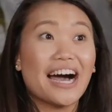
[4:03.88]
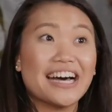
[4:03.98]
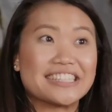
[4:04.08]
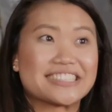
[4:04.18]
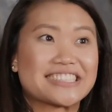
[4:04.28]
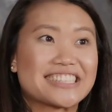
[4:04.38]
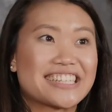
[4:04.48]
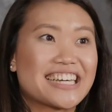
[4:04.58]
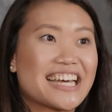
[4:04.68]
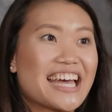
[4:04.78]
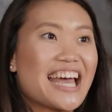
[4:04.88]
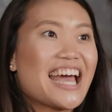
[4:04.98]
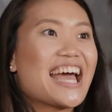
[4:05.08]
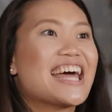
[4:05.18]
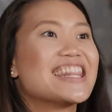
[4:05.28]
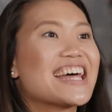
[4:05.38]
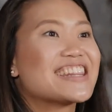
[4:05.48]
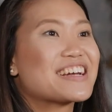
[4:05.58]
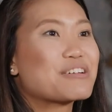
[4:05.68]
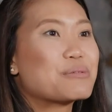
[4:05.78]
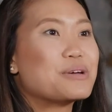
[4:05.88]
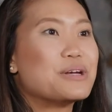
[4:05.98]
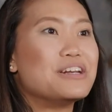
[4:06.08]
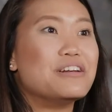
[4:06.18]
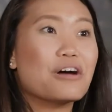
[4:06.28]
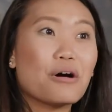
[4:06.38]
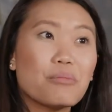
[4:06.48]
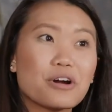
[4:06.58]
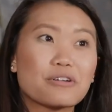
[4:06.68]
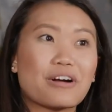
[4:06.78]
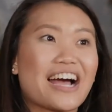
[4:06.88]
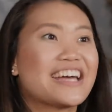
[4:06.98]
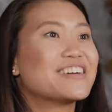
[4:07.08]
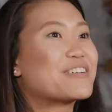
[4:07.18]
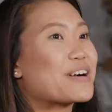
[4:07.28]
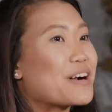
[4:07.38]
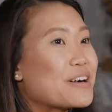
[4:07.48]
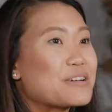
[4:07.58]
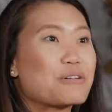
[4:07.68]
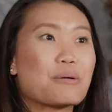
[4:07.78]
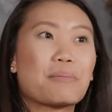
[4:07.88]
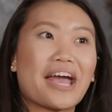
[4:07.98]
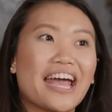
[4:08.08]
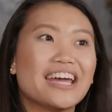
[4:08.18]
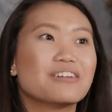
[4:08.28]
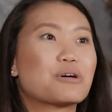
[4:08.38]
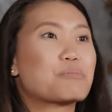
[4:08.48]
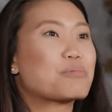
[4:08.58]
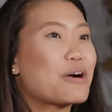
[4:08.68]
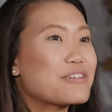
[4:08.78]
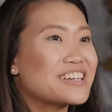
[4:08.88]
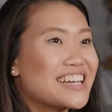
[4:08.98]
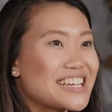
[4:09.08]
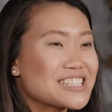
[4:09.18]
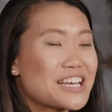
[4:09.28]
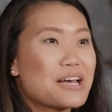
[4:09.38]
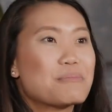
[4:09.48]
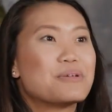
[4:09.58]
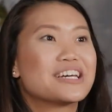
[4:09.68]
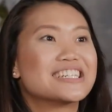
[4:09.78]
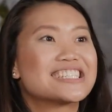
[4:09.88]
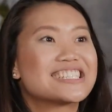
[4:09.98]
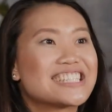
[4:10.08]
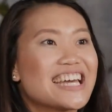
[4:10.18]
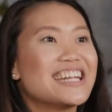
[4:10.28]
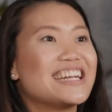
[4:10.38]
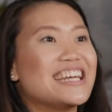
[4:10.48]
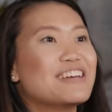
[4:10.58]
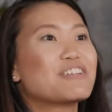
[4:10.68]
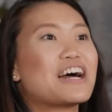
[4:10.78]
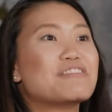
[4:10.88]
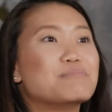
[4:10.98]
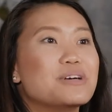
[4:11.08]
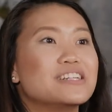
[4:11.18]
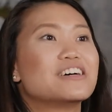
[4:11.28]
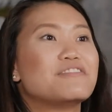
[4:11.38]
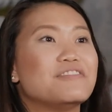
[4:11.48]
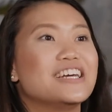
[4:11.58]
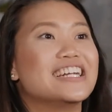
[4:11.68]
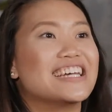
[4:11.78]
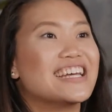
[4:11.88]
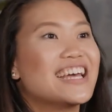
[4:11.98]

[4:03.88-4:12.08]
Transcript: us, and that there will be no more crying or hurt or pain or brokenness because sin and evil have been defeated.